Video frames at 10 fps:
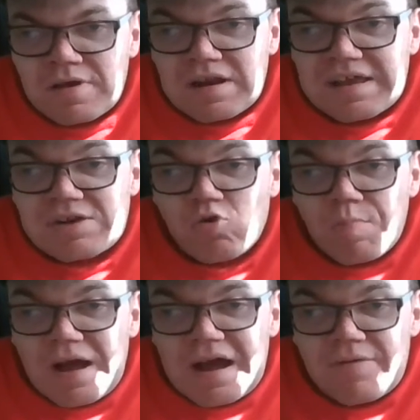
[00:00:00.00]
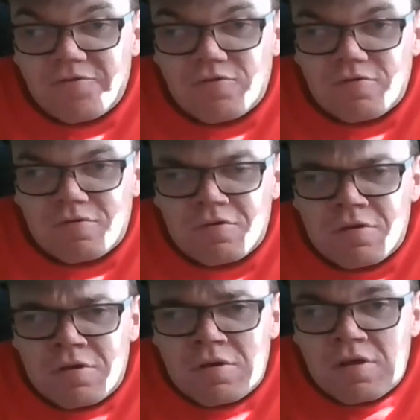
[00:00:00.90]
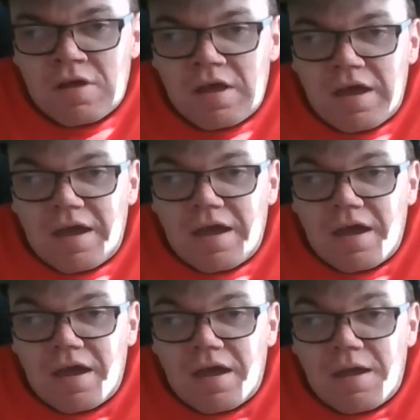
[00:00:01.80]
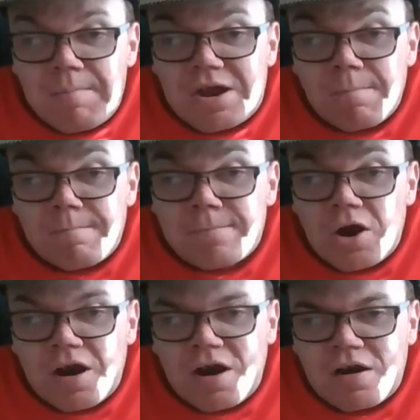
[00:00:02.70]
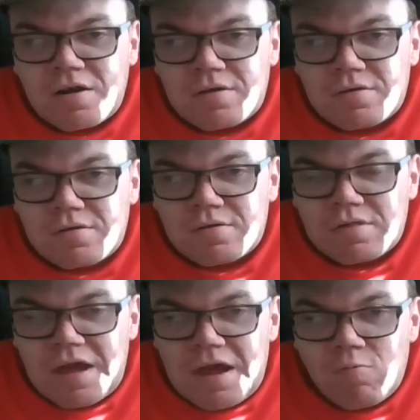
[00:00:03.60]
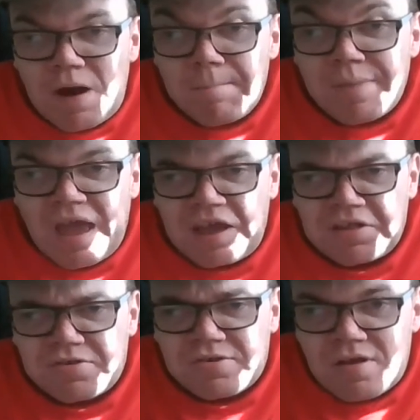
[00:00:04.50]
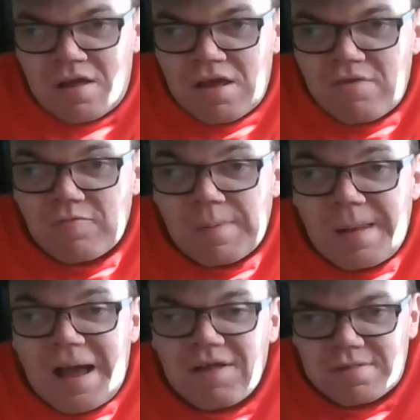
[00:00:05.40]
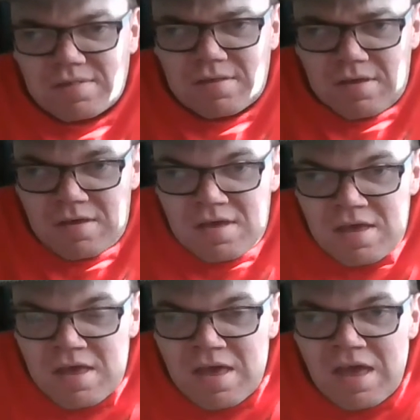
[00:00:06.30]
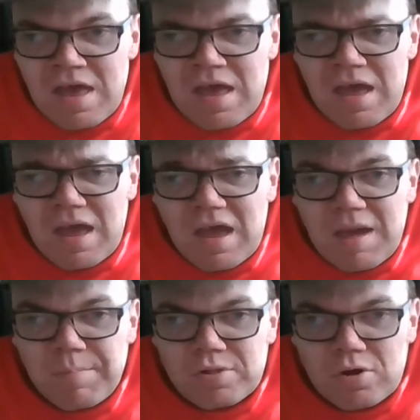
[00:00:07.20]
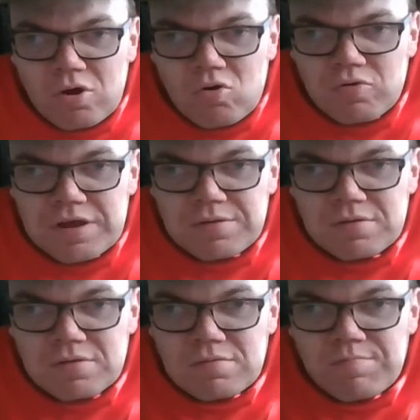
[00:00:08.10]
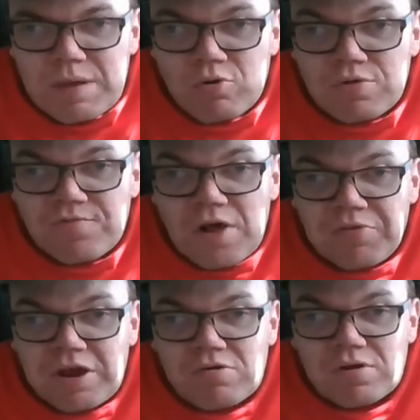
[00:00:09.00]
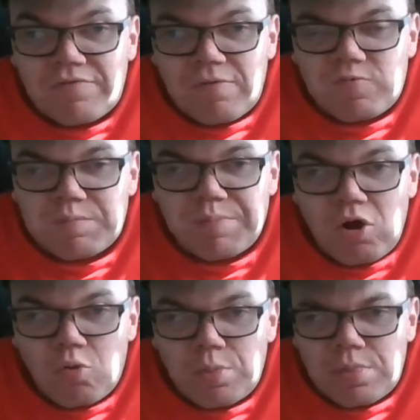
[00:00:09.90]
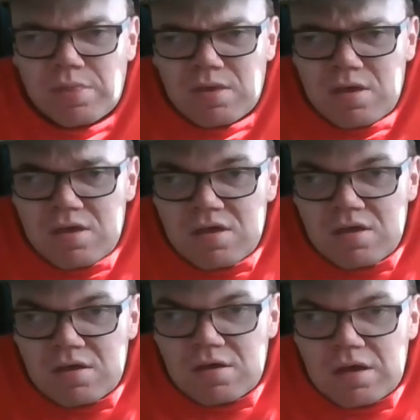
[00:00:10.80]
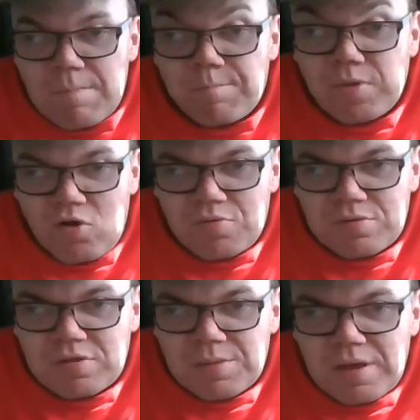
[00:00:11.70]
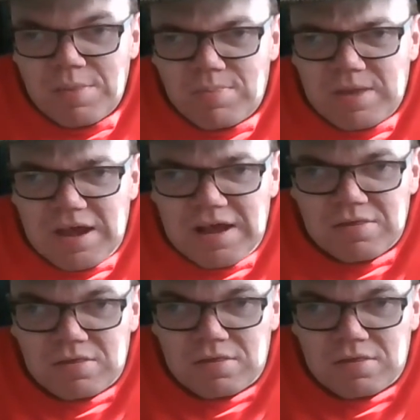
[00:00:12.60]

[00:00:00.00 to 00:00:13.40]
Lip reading: cleaning up after a mere monarch's rampage from the last episode, and people just volunteering over rebuilding the buildings and that.